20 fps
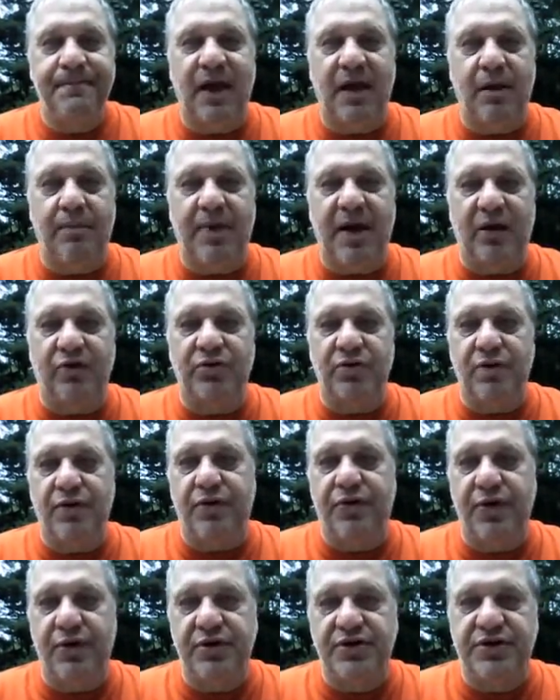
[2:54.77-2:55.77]
about
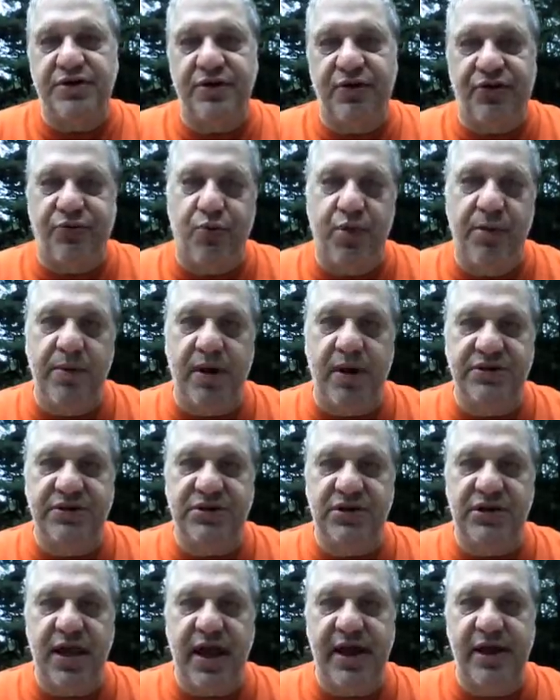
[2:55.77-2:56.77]
3
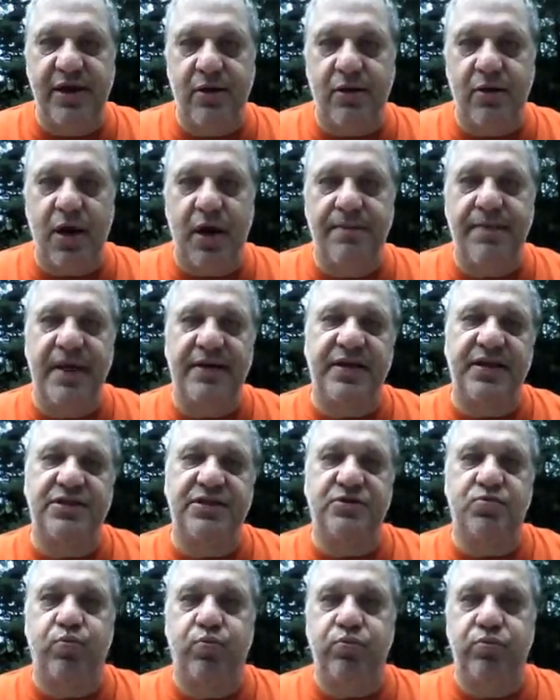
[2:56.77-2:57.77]
months later, I met
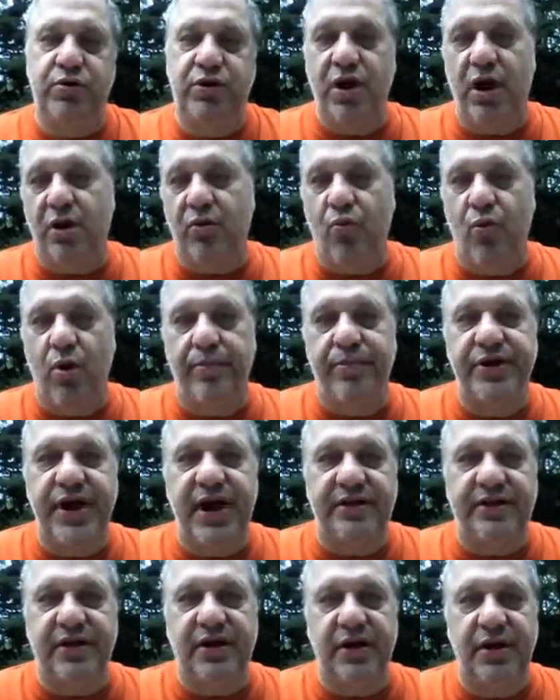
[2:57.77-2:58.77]
this young woman
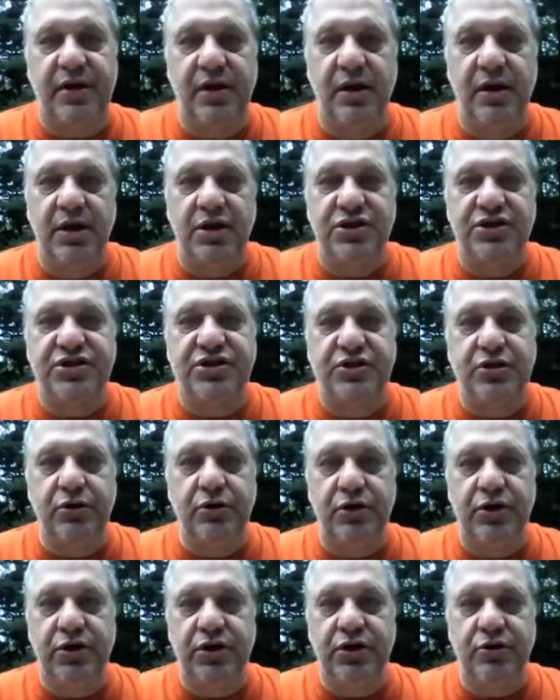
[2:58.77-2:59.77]
at the
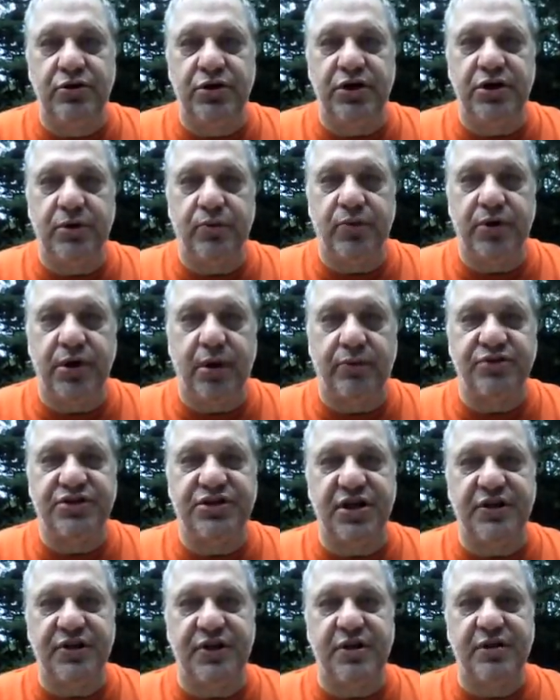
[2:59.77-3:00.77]
student union, and I was
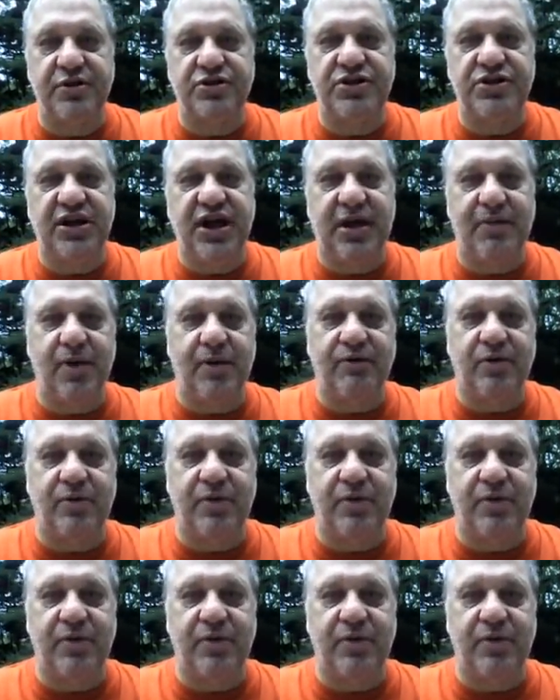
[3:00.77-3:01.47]
sitting there, and she came up to